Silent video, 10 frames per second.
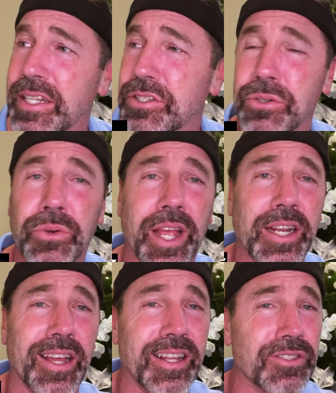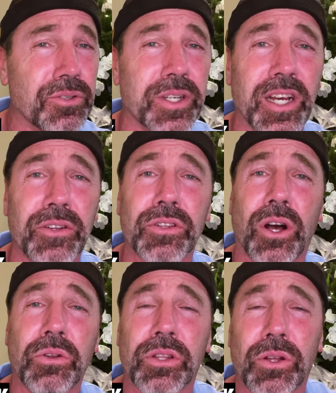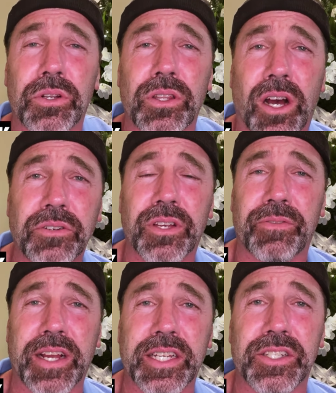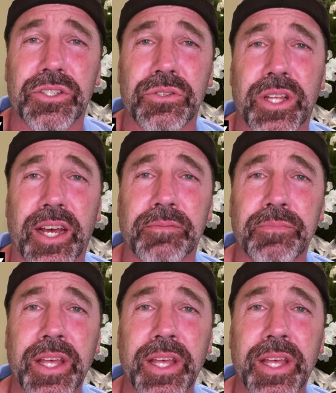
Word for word: and do another load of laundry if I need to do that.